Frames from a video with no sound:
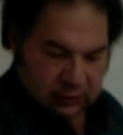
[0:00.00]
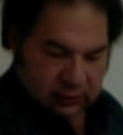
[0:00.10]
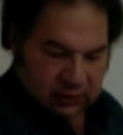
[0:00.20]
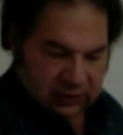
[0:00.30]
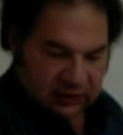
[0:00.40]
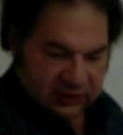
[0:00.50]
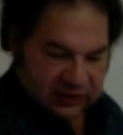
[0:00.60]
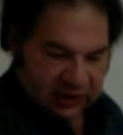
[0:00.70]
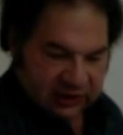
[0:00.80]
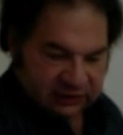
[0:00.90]
InDesign
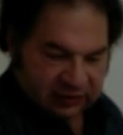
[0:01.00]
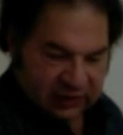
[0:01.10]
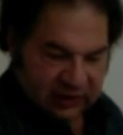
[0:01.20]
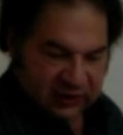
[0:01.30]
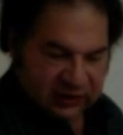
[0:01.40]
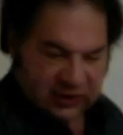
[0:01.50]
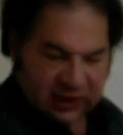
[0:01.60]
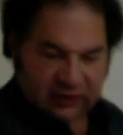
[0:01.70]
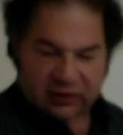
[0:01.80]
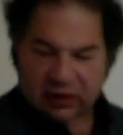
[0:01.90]
has finally decided to
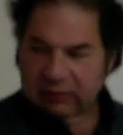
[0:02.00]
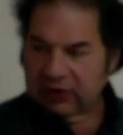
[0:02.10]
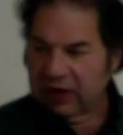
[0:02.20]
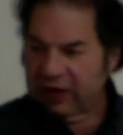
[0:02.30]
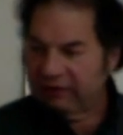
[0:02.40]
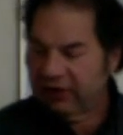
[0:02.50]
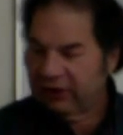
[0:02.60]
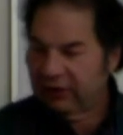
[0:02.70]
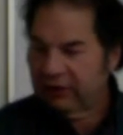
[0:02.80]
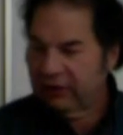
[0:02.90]
come alive here,
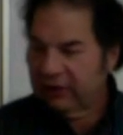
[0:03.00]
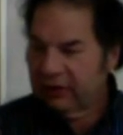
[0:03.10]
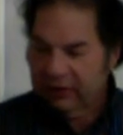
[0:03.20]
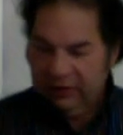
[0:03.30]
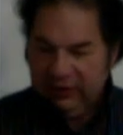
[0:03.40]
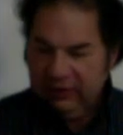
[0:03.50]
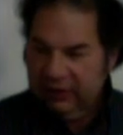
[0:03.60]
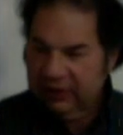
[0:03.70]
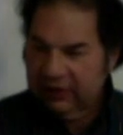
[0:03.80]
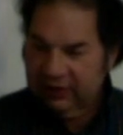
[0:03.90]
and it